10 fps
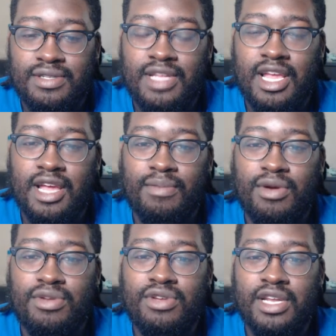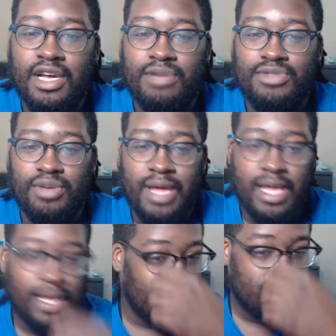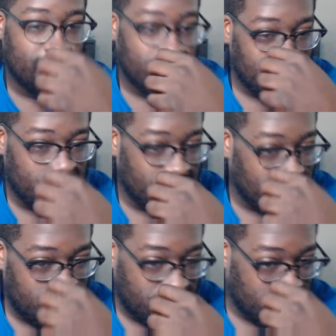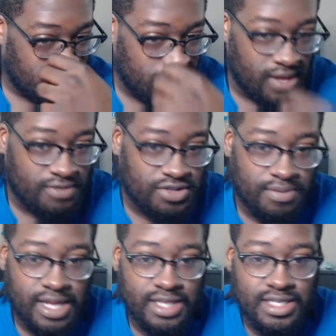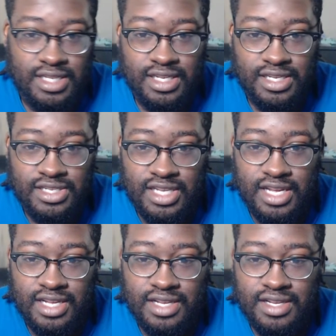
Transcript: Damn, bro, you could have helped your man's. You left your man's out there sick.